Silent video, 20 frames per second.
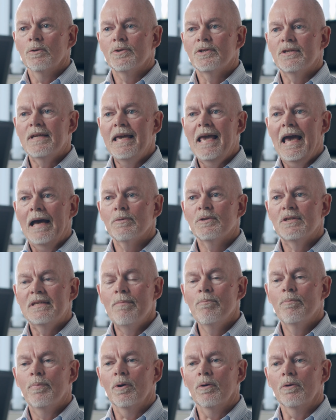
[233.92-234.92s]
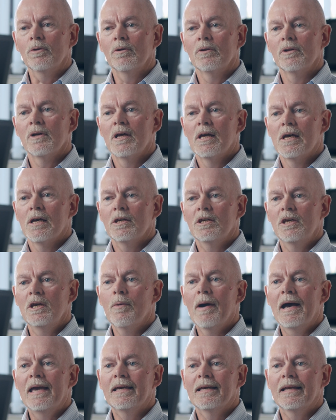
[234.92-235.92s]
you'll see how simple
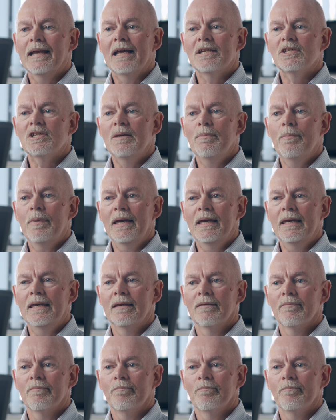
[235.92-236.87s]
QA can actually be.